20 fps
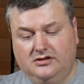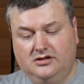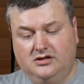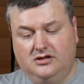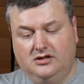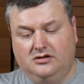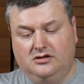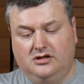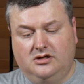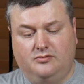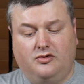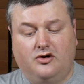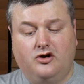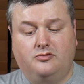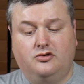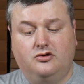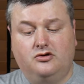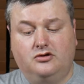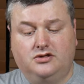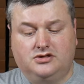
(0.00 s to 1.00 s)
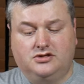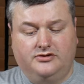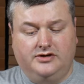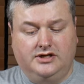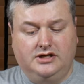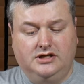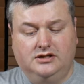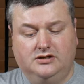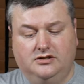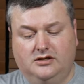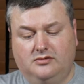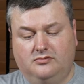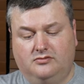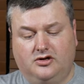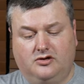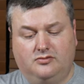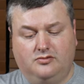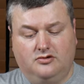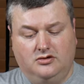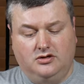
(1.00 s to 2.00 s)
no, purple, sorry,
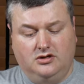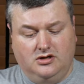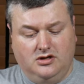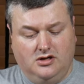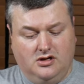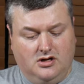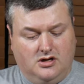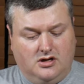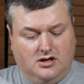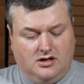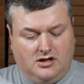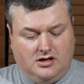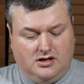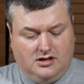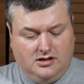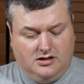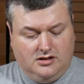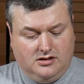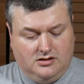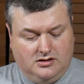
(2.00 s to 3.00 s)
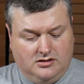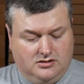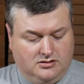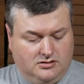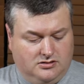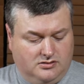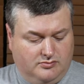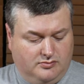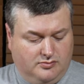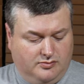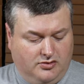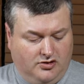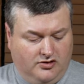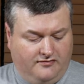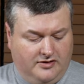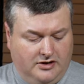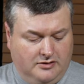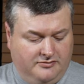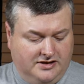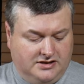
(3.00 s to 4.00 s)
purple, and both
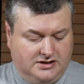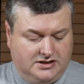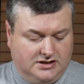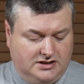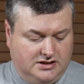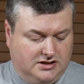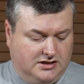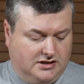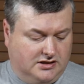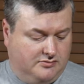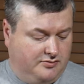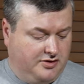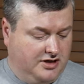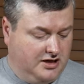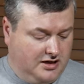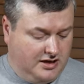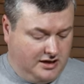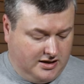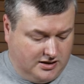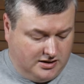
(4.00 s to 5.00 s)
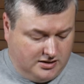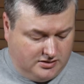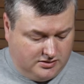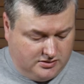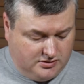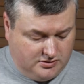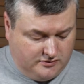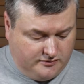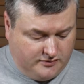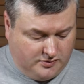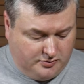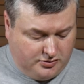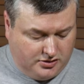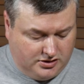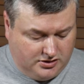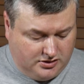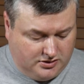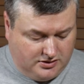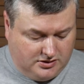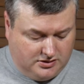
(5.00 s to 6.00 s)
filaments are PLA
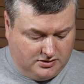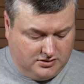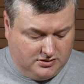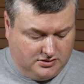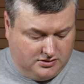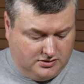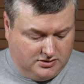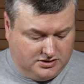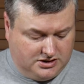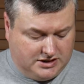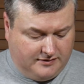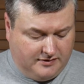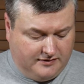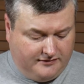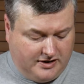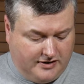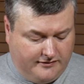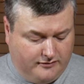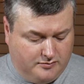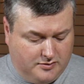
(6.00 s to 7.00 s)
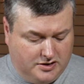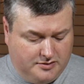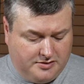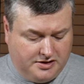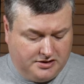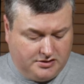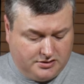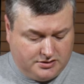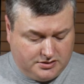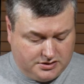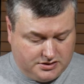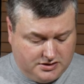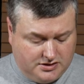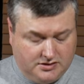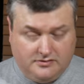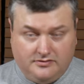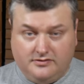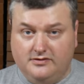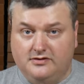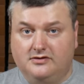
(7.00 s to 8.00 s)
1.75 millimeters
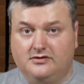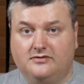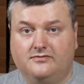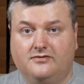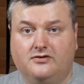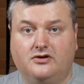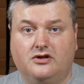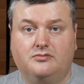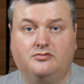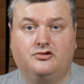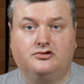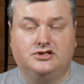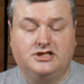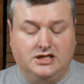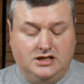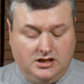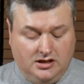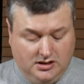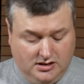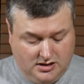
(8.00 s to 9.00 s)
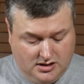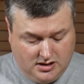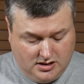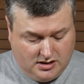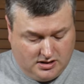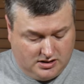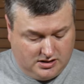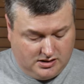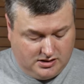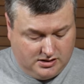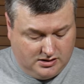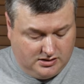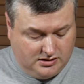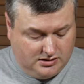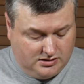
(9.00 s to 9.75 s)
for the Prusa, and